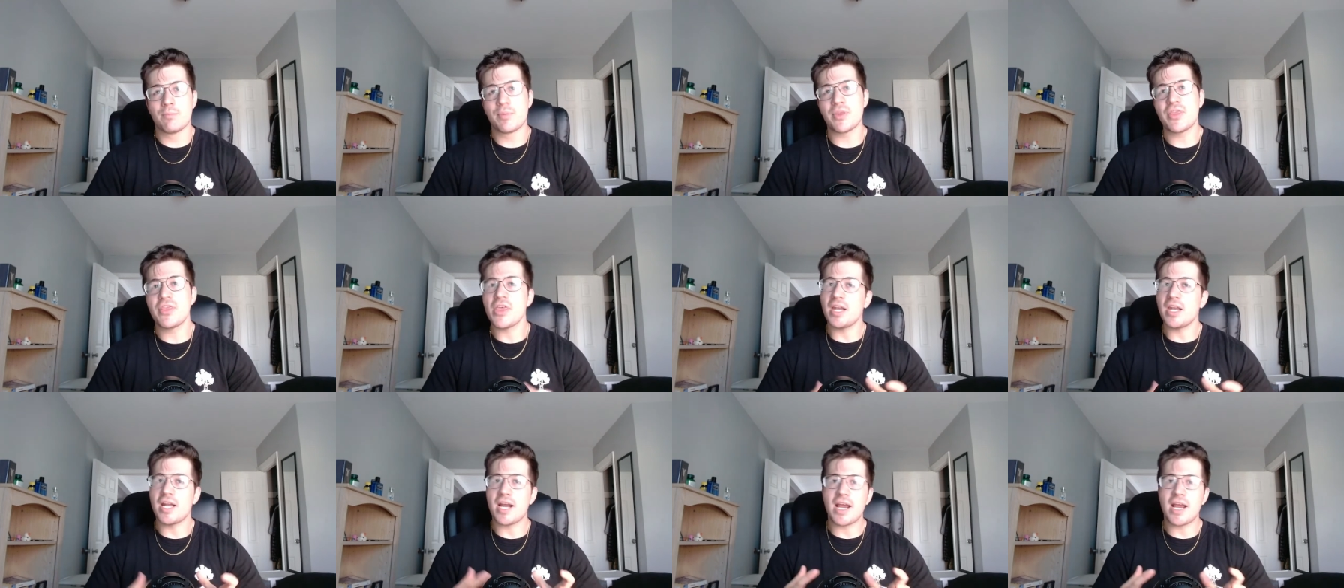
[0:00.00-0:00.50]
But
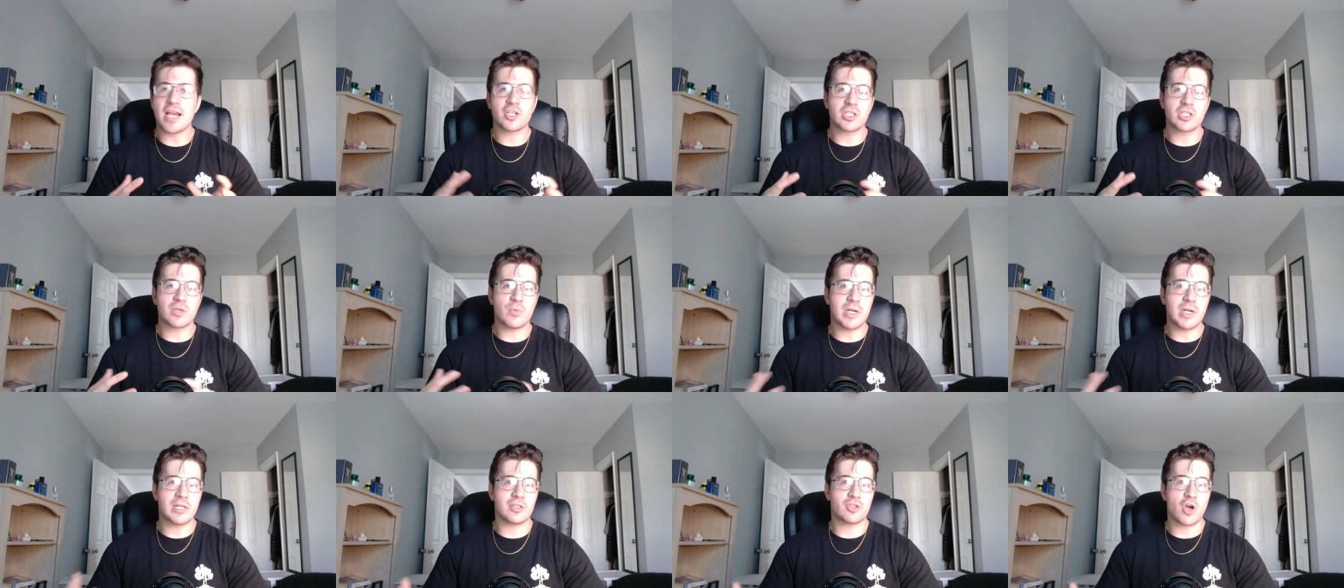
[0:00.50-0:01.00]
then I actually
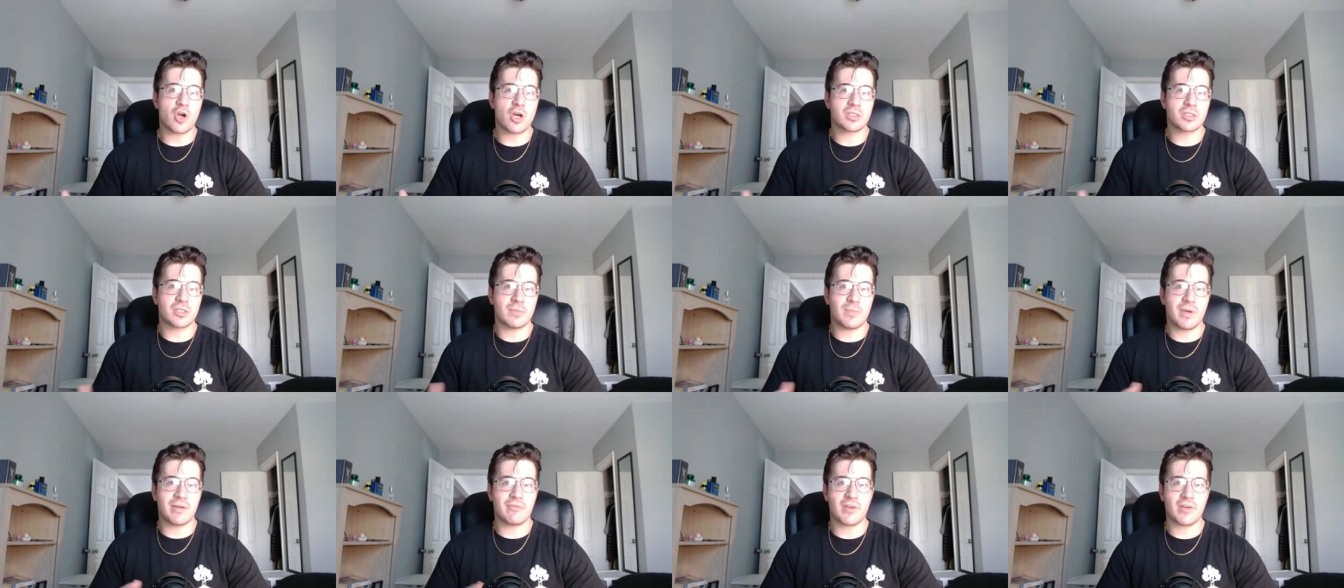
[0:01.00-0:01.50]
went and talked
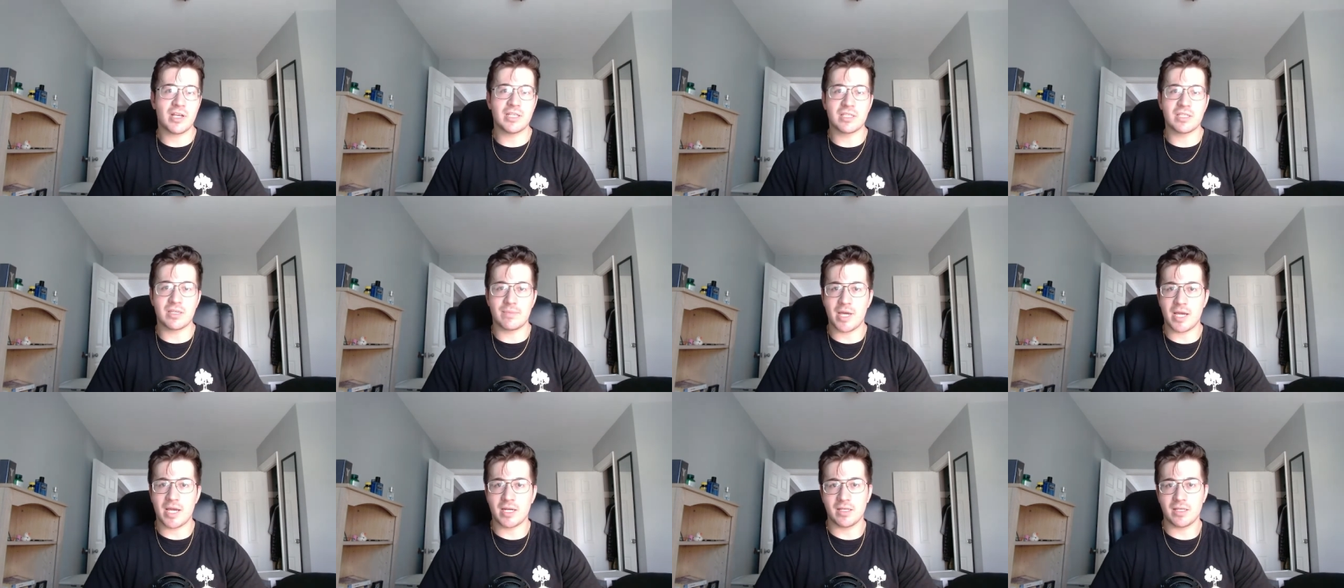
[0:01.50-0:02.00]
to my friends
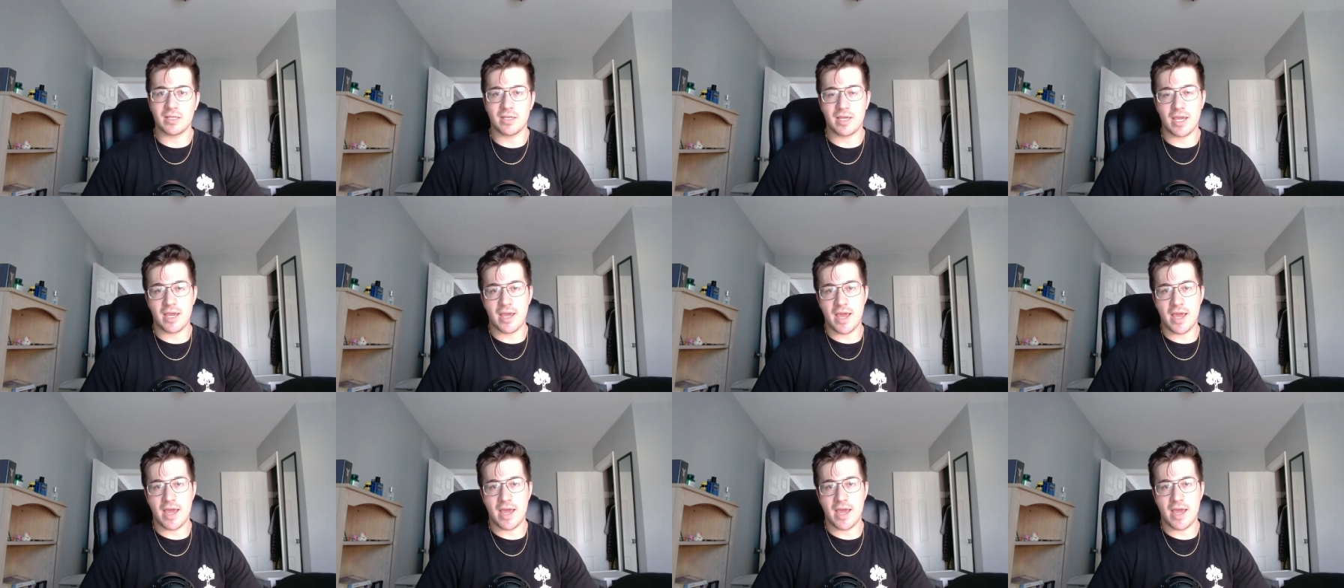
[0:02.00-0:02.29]
about it,